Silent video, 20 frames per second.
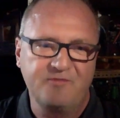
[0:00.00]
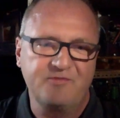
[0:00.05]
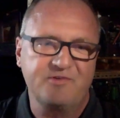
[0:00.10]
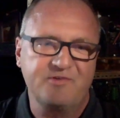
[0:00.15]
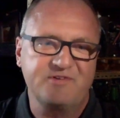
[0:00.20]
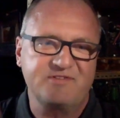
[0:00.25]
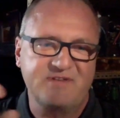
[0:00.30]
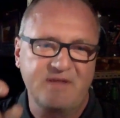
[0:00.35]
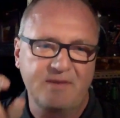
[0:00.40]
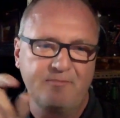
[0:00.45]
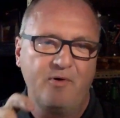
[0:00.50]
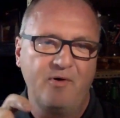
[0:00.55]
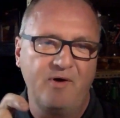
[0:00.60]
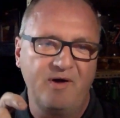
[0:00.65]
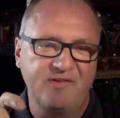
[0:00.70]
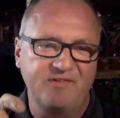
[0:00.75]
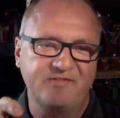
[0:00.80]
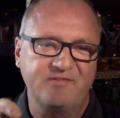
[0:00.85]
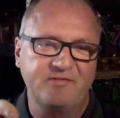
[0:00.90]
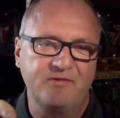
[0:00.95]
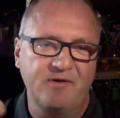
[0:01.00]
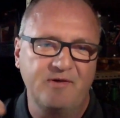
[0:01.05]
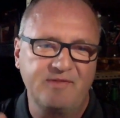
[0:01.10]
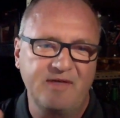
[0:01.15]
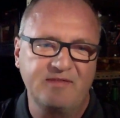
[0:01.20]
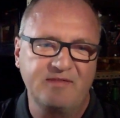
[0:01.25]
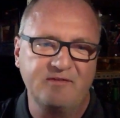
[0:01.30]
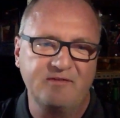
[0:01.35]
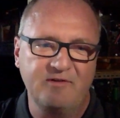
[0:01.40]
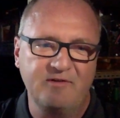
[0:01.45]
interesting points to
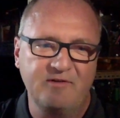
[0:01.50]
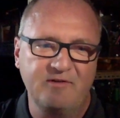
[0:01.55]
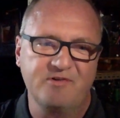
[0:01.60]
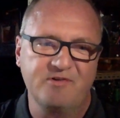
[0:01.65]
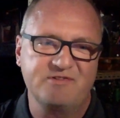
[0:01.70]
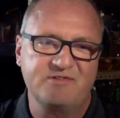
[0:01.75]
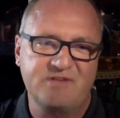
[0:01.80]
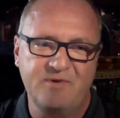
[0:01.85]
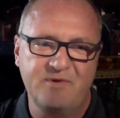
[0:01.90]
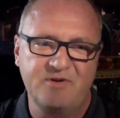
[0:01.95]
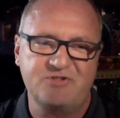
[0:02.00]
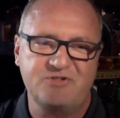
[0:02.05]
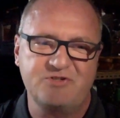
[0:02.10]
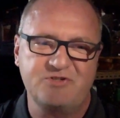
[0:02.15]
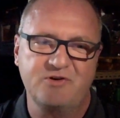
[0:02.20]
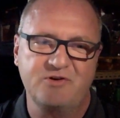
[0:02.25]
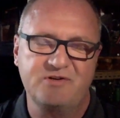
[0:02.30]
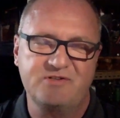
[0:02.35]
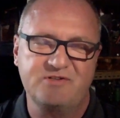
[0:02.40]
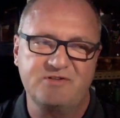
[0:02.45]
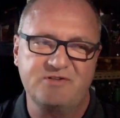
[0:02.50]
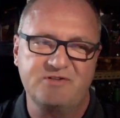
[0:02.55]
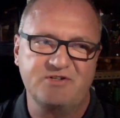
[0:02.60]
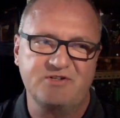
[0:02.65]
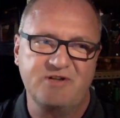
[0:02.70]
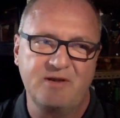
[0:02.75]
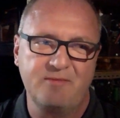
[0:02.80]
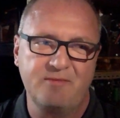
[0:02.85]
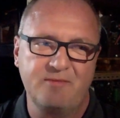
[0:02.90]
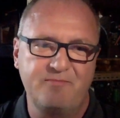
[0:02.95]
it that the reverse image
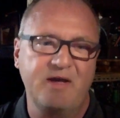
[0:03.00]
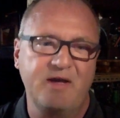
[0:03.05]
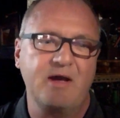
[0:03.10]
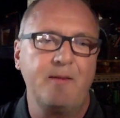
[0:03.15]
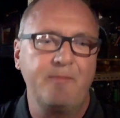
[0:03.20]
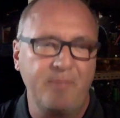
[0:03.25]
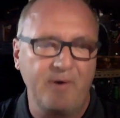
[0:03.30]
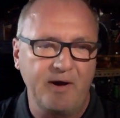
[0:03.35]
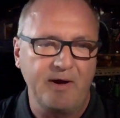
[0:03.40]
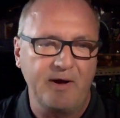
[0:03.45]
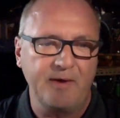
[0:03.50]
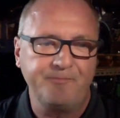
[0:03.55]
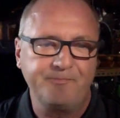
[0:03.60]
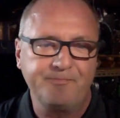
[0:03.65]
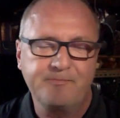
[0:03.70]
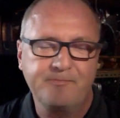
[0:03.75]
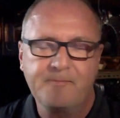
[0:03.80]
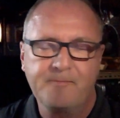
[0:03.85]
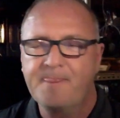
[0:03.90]
search can pick up on.